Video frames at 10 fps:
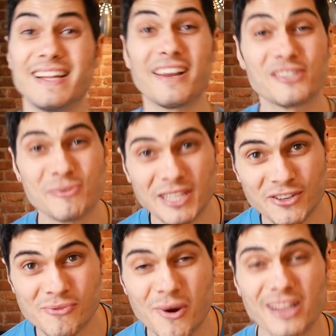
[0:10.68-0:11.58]
thank you so much
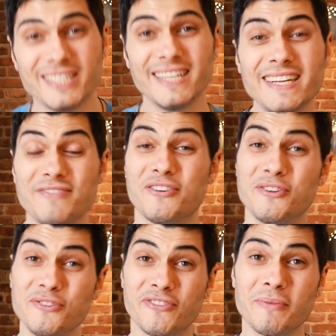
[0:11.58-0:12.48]
for watching. If you're
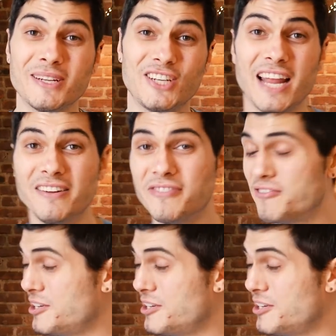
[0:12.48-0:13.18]
new from the channel, feel